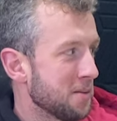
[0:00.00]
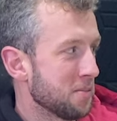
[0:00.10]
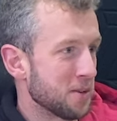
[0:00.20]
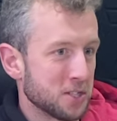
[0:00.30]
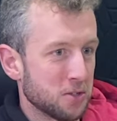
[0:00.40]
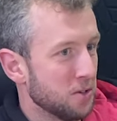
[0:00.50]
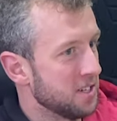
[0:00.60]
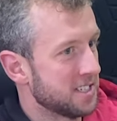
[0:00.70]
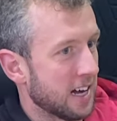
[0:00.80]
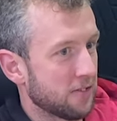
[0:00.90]
But it's too
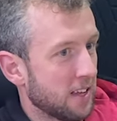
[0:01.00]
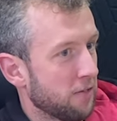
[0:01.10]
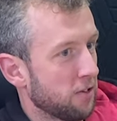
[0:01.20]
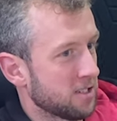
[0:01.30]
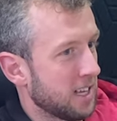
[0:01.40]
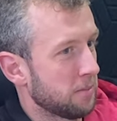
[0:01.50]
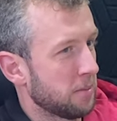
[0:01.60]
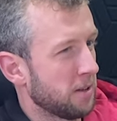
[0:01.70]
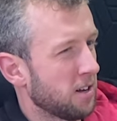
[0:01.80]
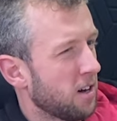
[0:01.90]
easy after that first lap to
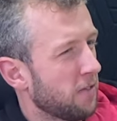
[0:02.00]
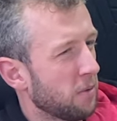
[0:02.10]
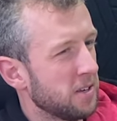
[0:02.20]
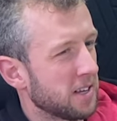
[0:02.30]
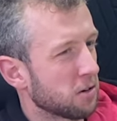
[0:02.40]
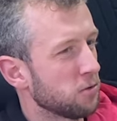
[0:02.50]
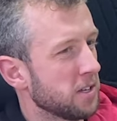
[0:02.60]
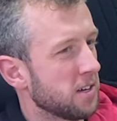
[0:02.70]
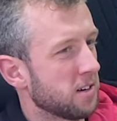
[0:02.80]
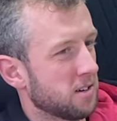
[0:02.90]
be like, oh, if I wee go
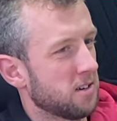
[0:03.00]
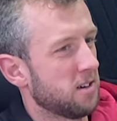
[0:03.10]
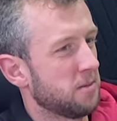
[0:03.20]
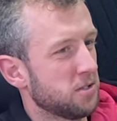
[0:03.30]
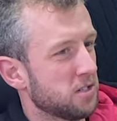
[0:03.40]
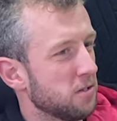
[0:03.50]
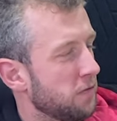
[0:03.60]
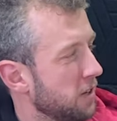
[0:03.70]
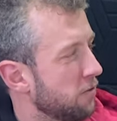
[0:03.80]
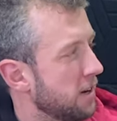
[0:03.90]
there, or oh, yeah. I'm just not
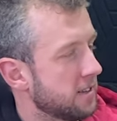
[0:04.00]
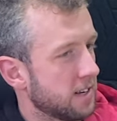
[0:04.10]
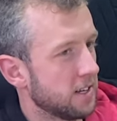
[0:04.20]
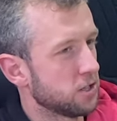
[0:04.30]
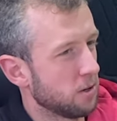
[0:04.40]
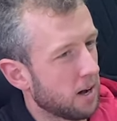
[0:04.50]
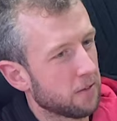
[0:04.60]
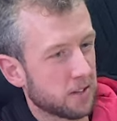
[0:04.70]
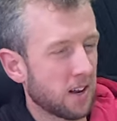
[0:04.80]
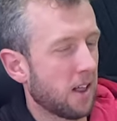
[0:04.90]
feeling yeah. right tonight. Do you know what? I've
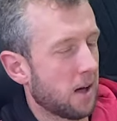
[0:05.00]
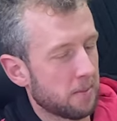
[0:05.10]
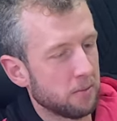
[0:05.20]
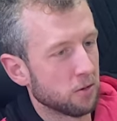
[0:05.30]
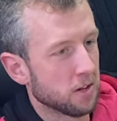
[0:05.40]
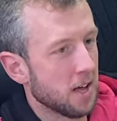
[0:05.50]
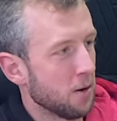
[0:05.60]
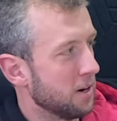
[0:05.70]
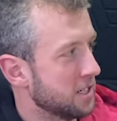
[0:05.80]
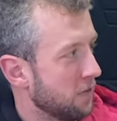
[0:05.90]
done a lap. I'm not. I don't know
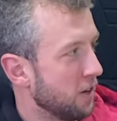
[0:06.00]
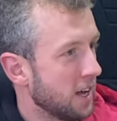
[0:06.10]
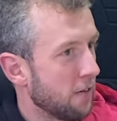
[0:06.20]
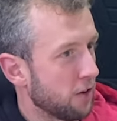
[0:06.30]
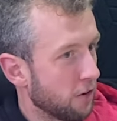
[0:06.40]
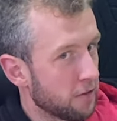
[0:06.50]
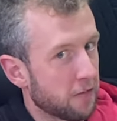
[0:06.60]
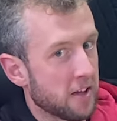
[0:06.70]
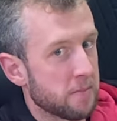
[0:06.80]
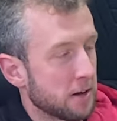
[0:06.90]
whether whereas if was... you if you run
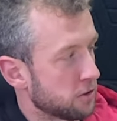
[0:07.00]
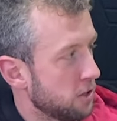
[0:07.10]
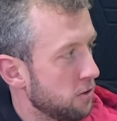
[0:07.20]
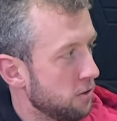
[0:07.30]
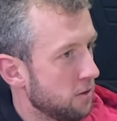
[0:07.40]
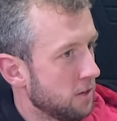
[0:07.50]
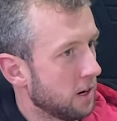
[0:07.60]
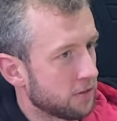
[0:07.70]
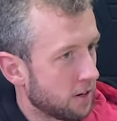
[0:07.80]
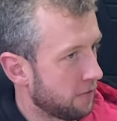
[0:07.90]
five miles out, you,
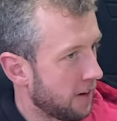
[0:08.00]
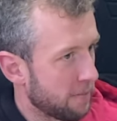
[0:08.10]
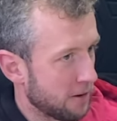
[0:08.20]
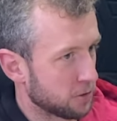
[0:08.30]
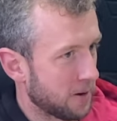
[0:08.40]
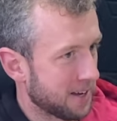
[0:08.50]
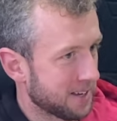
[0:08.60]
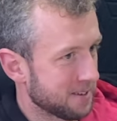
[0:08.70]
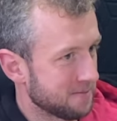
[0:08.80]
have to run yeah, five miles back. Right.